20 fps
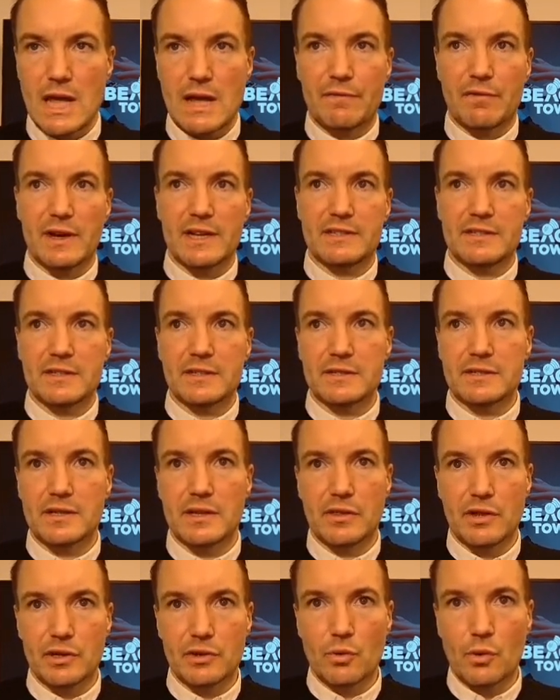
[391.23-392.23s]
For instance,
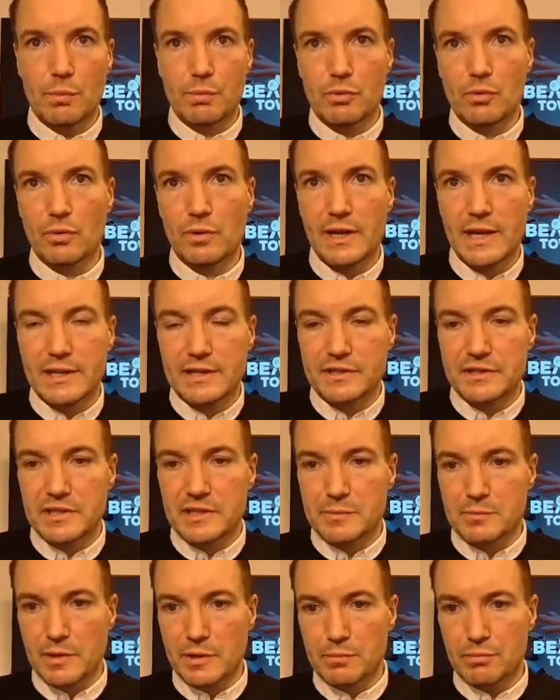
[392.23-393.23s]
the Nord Pool energy
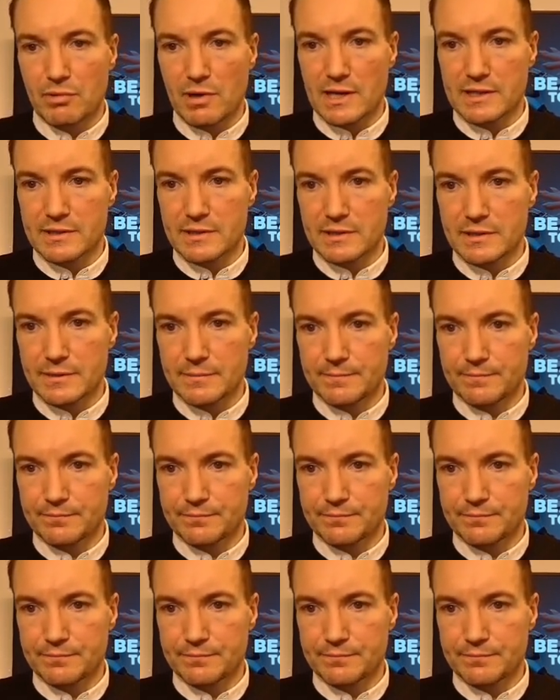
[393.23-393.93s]
spot prices.